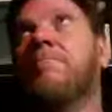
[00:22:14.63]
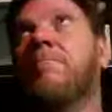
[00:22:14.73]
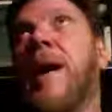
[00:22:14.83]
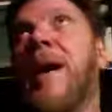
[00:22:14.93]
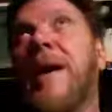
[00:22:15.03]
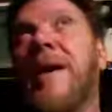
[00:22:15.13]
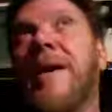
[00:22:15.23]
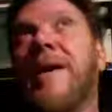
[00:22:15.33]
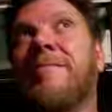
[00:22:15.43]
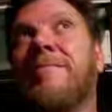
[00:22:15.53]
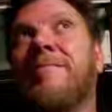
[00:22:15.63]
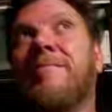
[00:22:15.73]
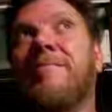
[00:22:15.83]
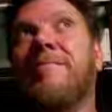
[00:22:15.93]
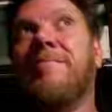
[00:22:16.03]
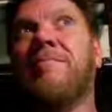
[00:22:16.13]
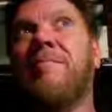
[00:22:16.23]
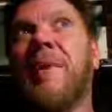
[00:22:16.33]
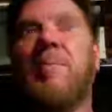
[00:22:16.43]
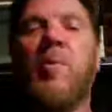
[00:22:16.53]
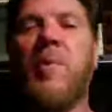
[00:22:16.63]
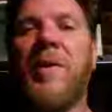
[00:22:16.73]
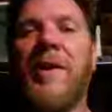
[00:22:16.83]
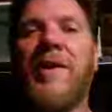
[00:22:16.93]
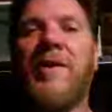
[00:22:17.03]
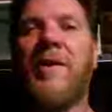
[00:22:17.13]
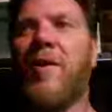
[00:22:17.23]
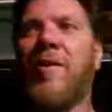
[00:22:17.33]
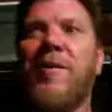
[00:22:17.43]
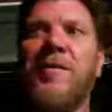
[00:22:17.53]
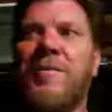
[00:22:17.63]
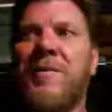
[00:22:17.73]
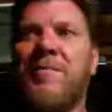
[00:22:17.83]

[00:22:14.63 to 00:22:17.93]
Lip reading: by people within our